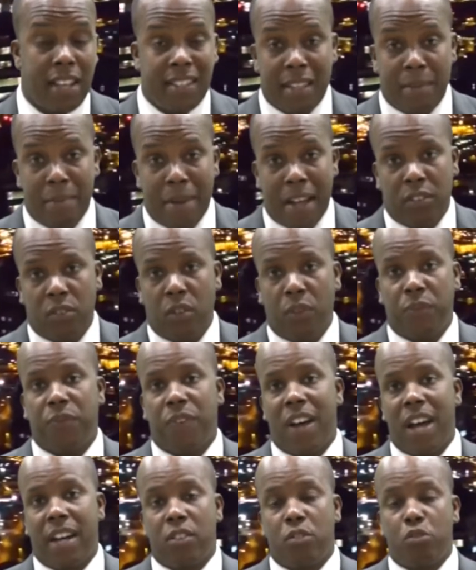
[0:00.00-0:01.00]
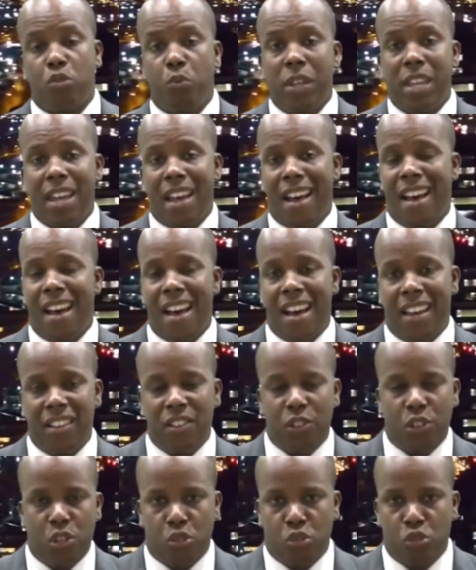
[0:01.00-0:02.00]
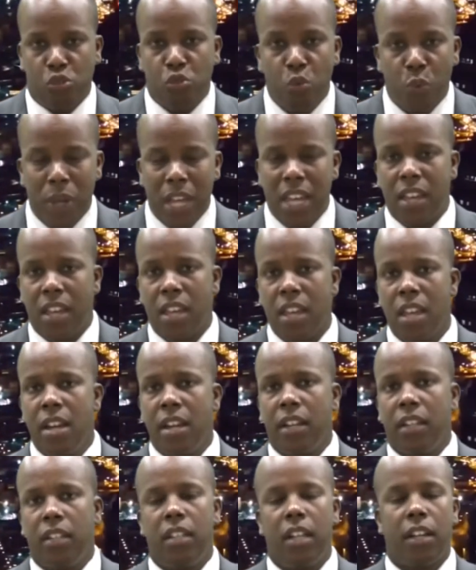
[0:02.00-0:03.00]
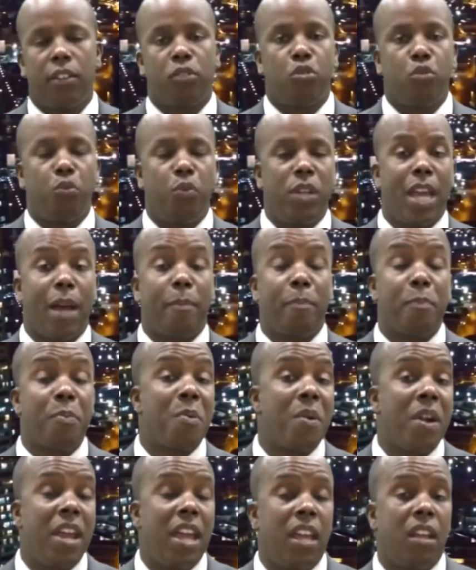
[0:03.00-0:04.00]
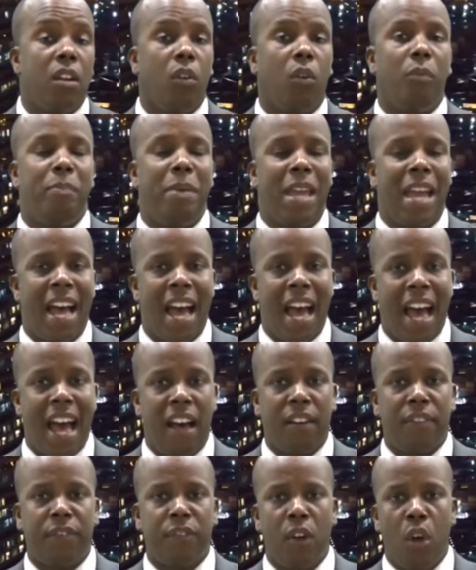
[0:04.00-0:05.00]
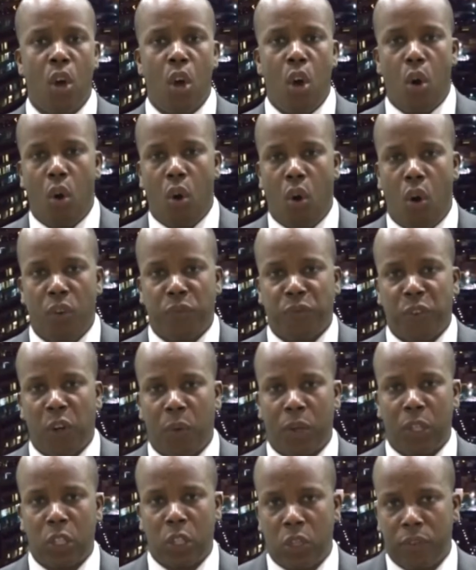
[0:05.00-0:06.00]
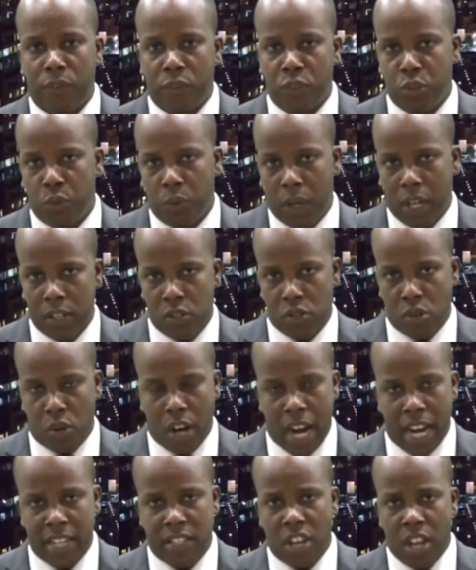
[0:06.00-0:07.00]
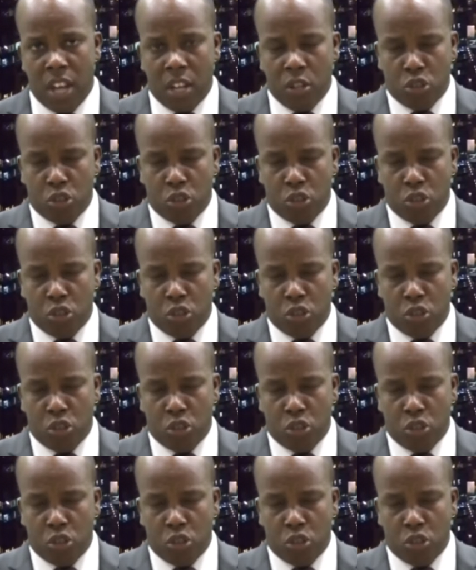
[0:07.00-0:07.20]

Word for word: As a matter of fact, we are in this week that we are praying on behalf of our loved ones, all right?